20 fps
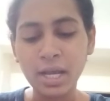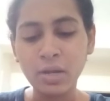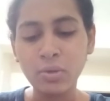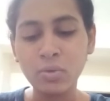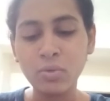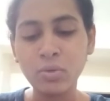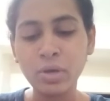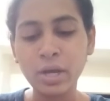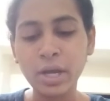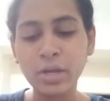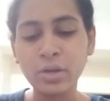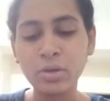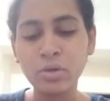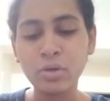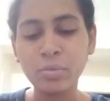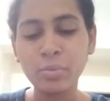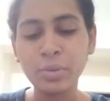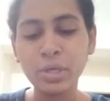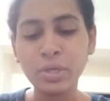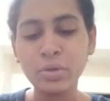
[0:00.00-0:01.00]
who
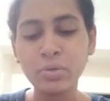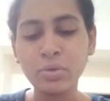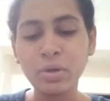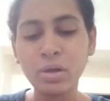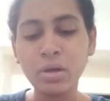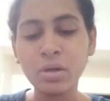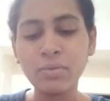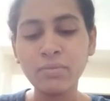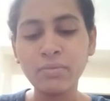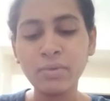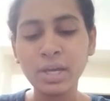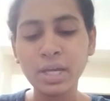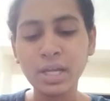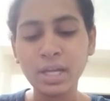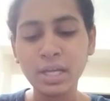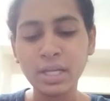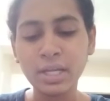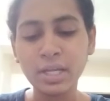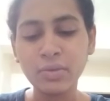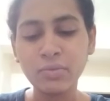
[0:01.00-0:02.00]
cannot be
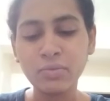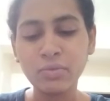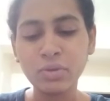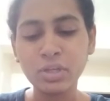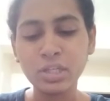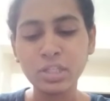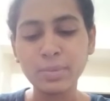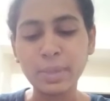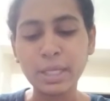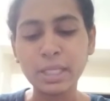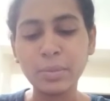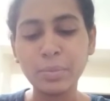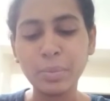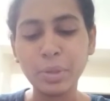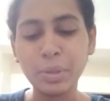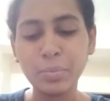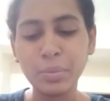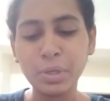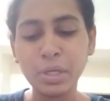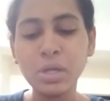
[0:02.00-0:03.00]
unfairly influenced by the
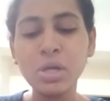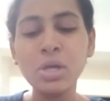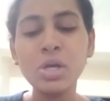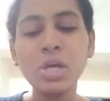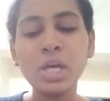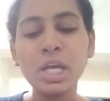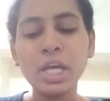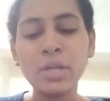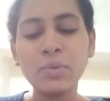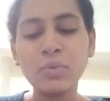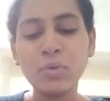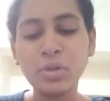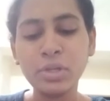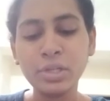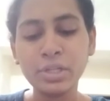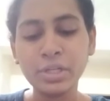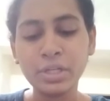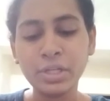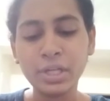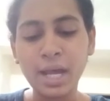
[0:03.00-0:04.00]
people involved
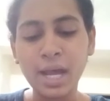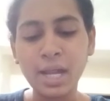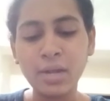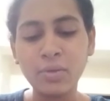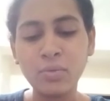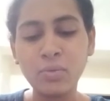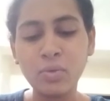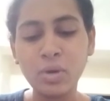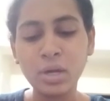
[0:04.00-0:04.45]
in the trial, who